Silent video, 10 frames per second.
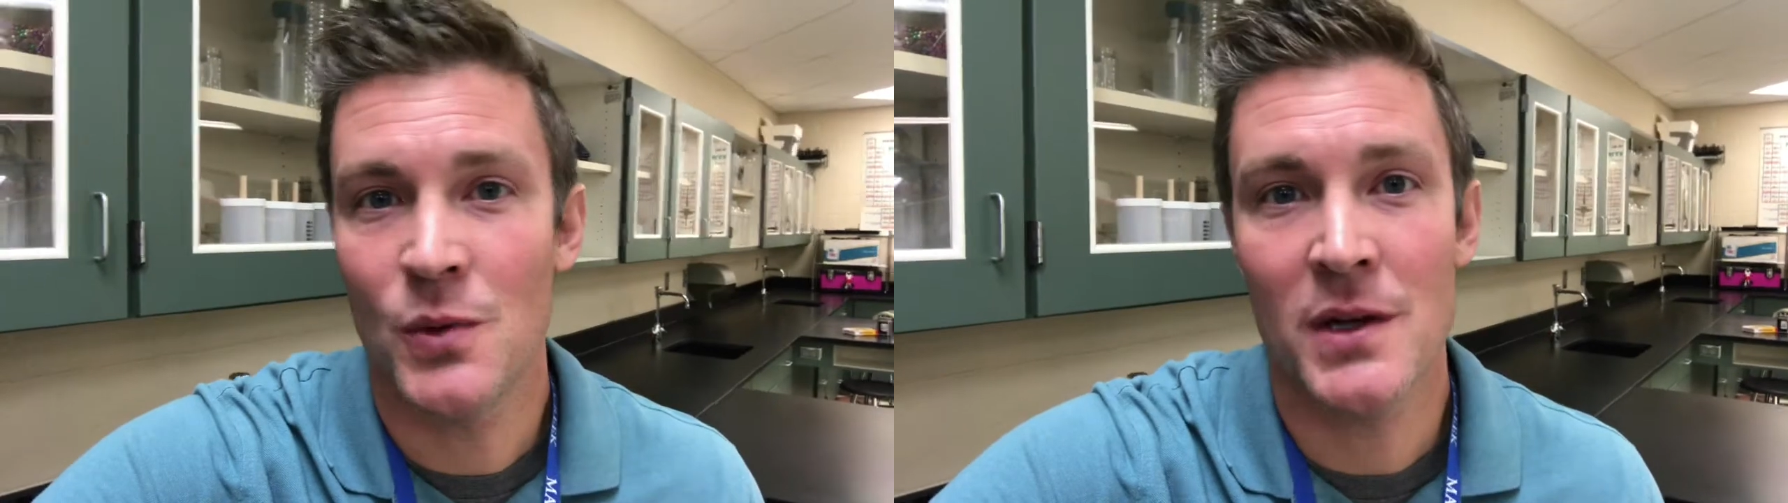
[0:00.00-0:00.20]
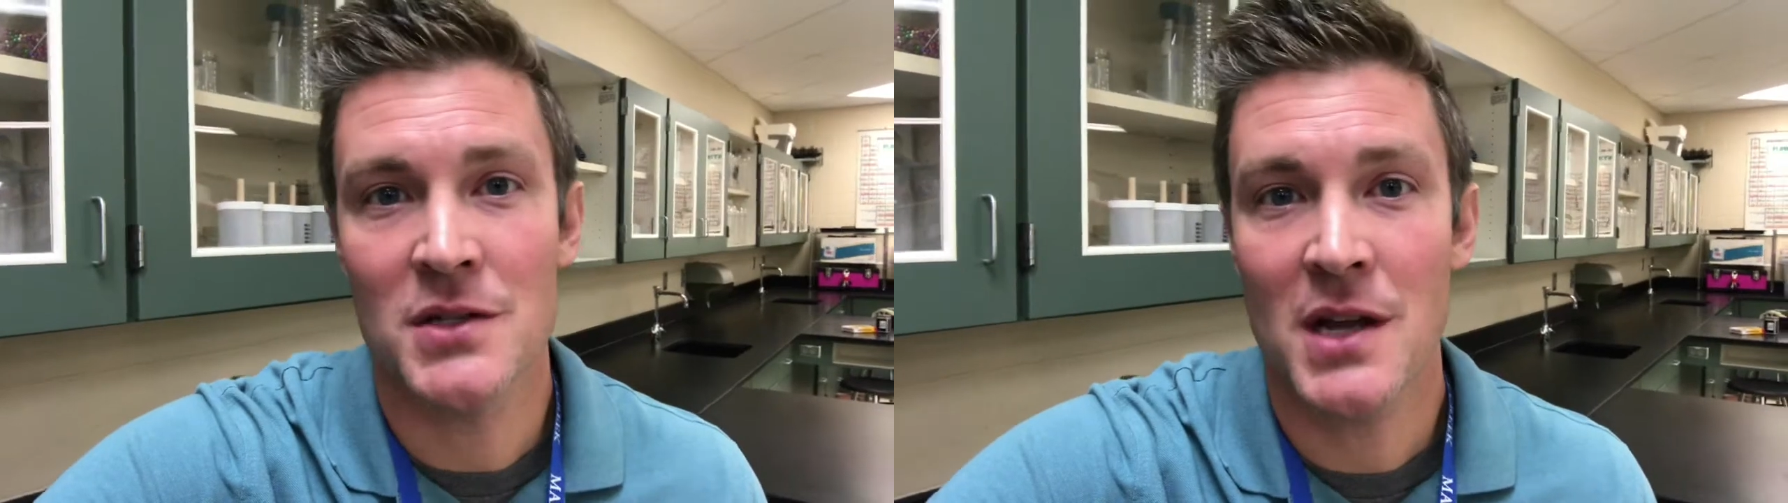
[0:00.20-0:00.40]

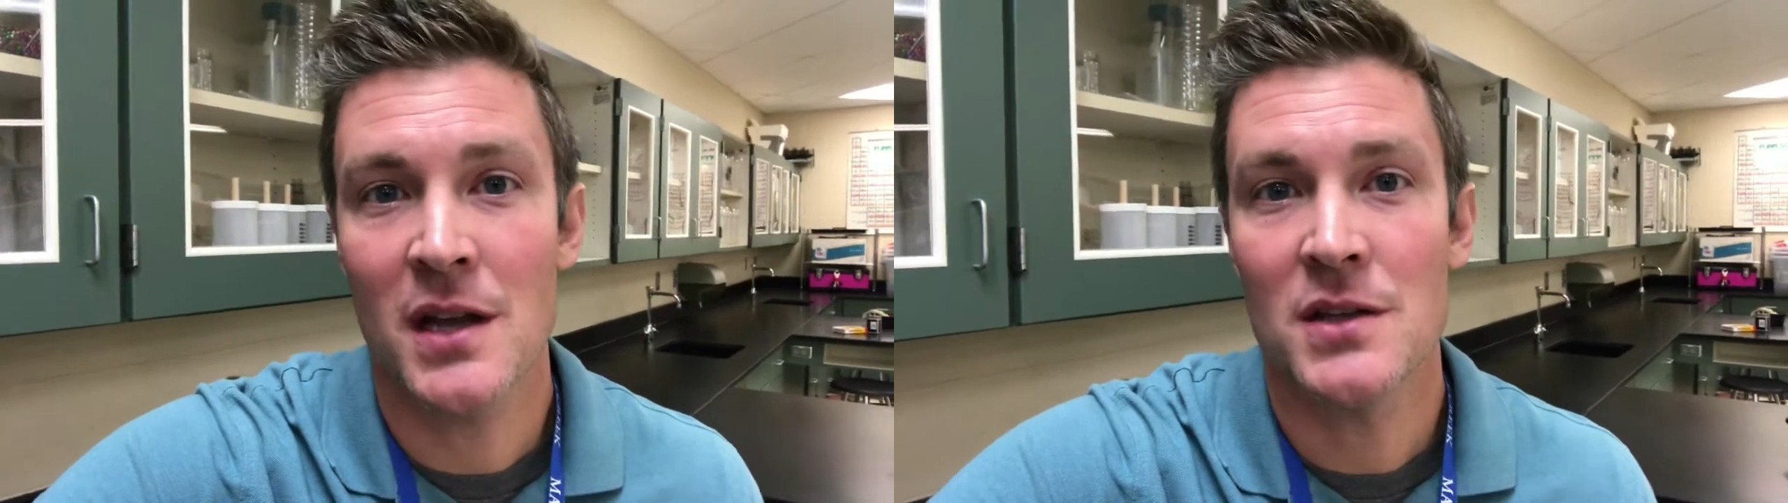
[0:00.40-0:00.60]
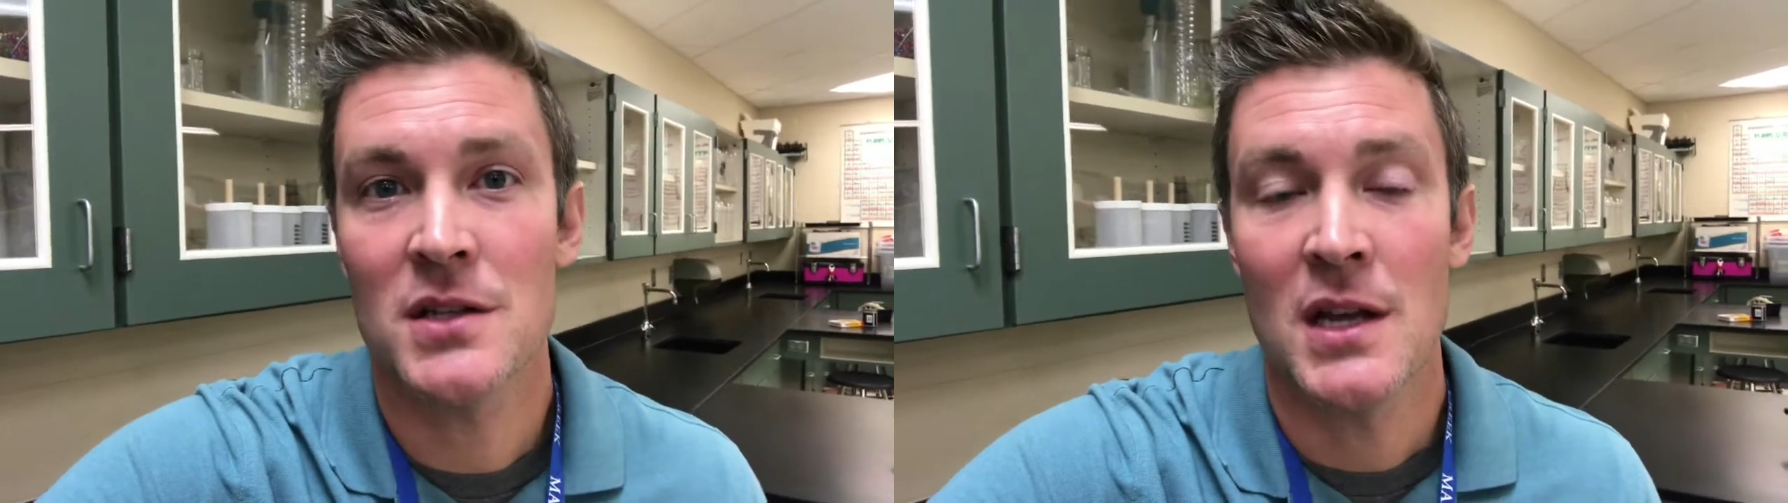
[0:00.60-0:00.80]
wouldn't
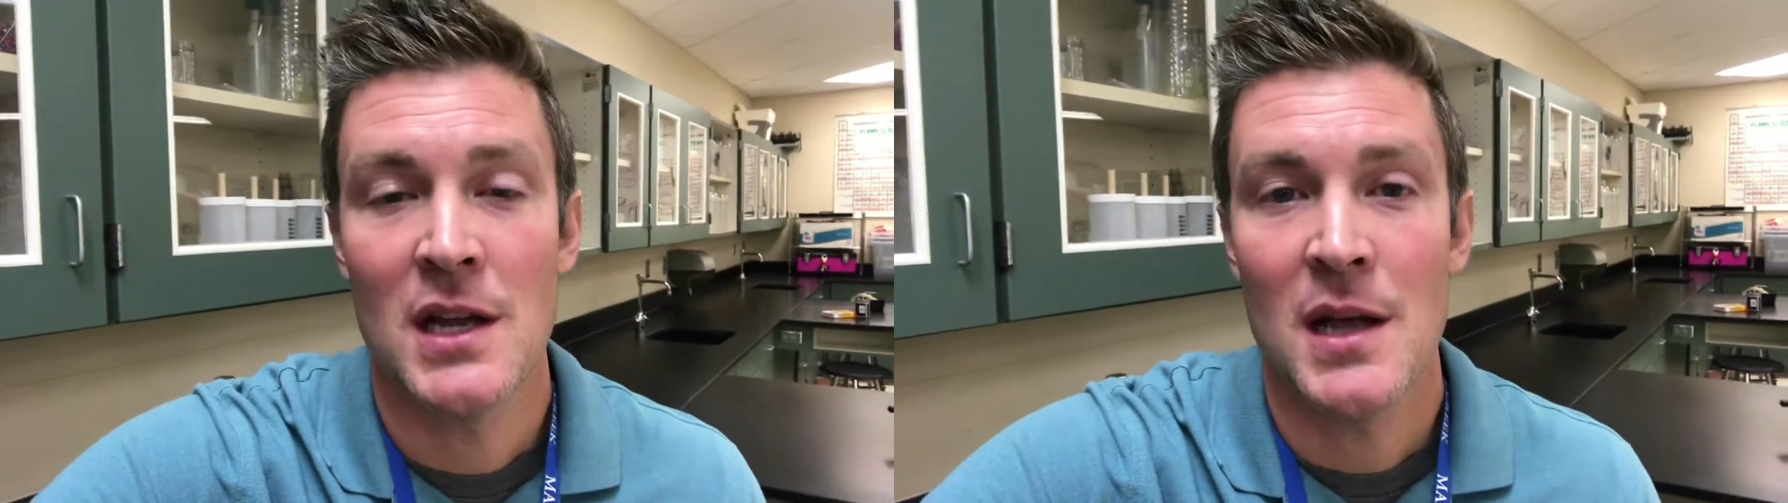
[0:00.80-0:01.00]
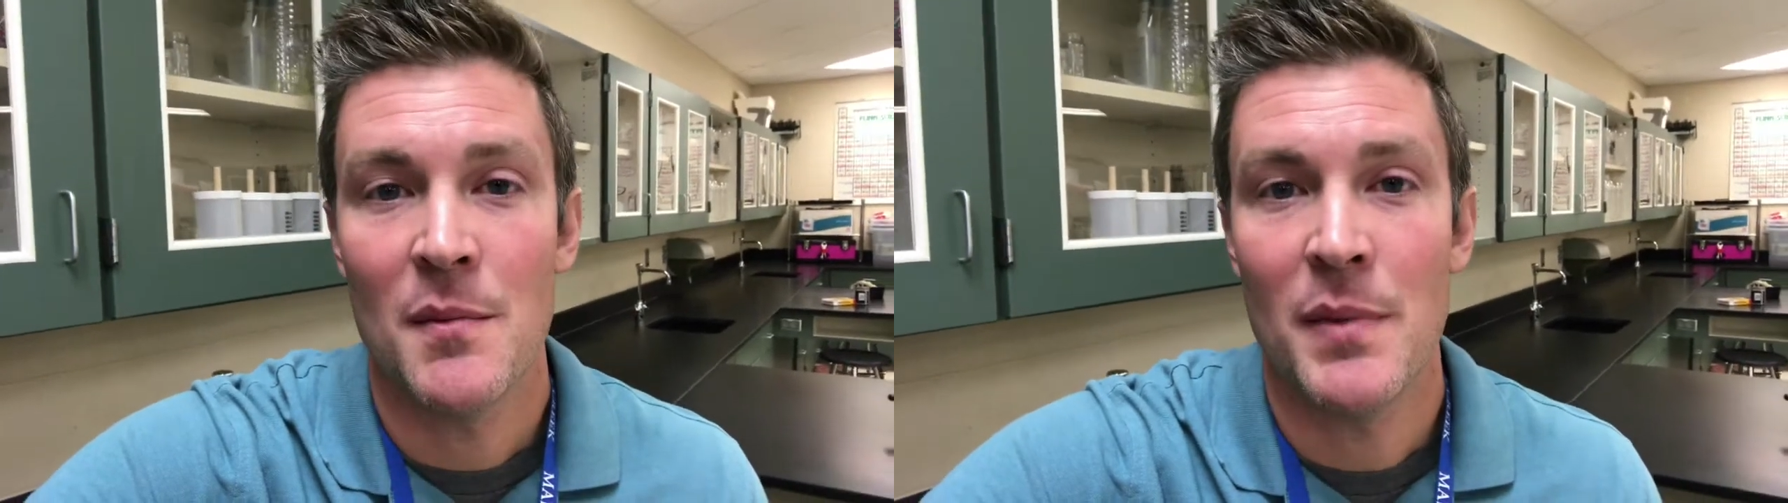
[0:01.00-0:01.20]
change,
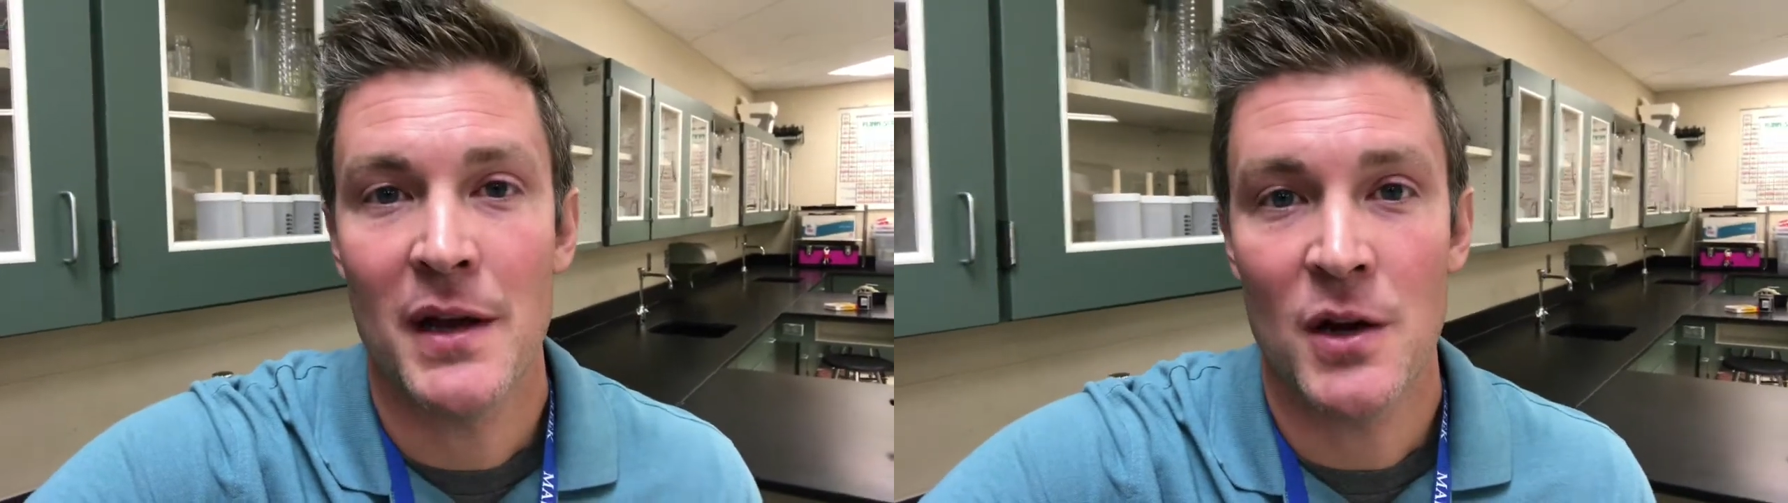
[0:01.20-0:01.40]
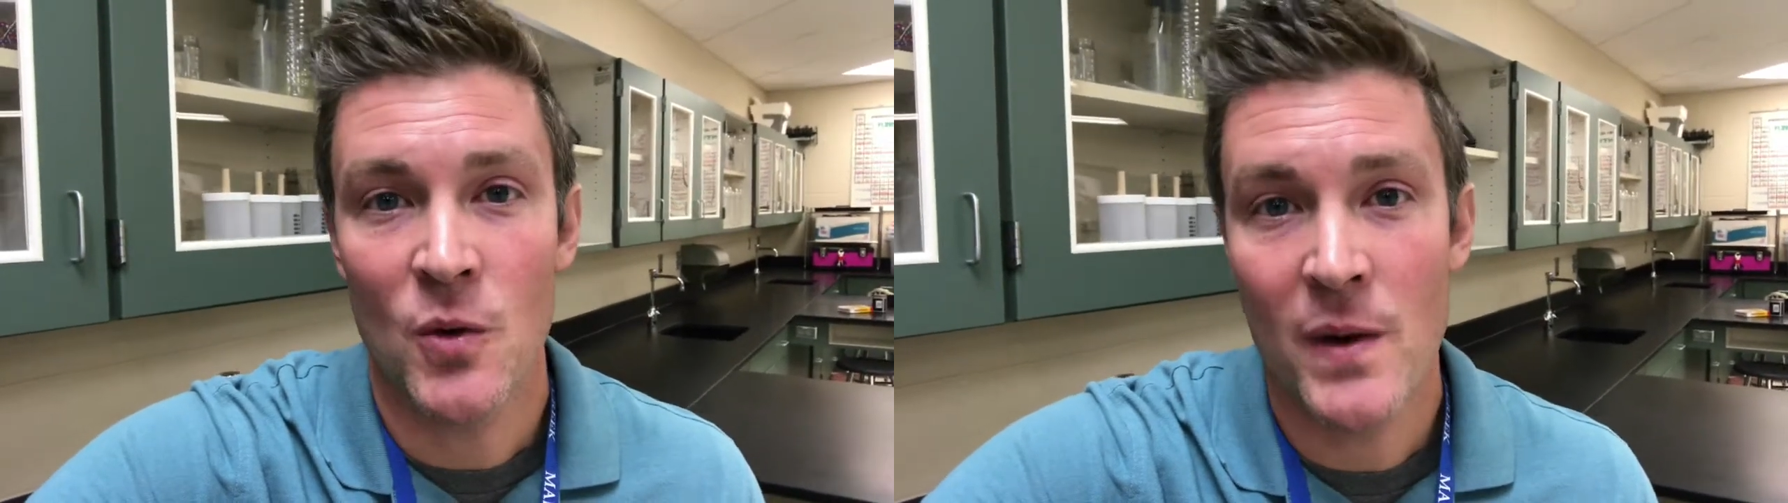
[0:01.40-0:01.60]
but your